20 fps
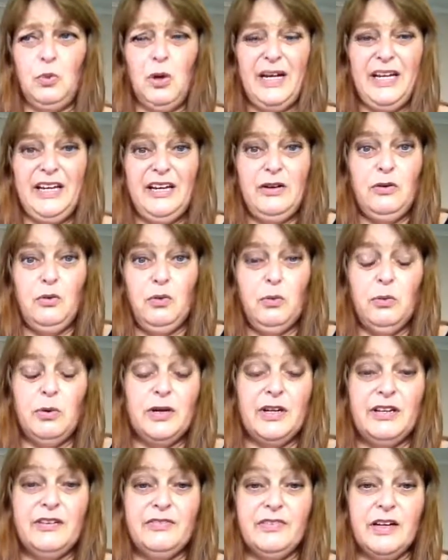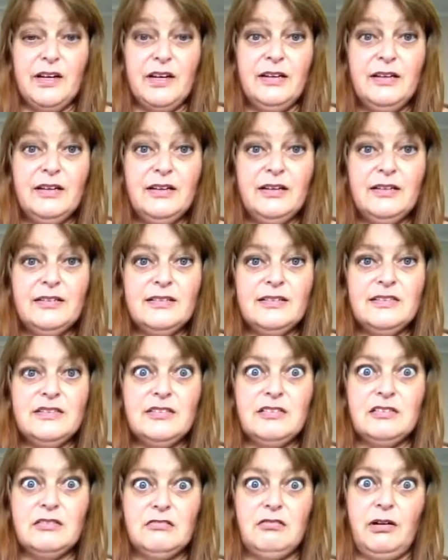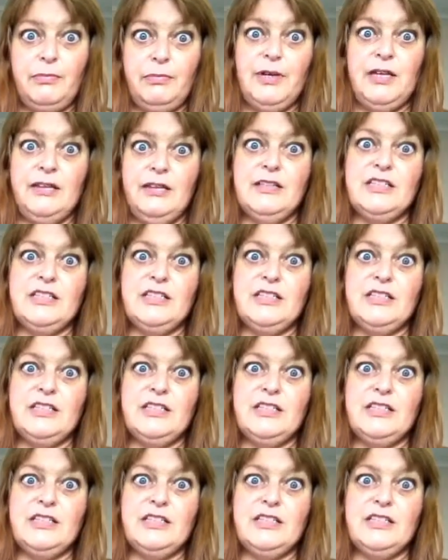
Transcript: week or whatever scrubbing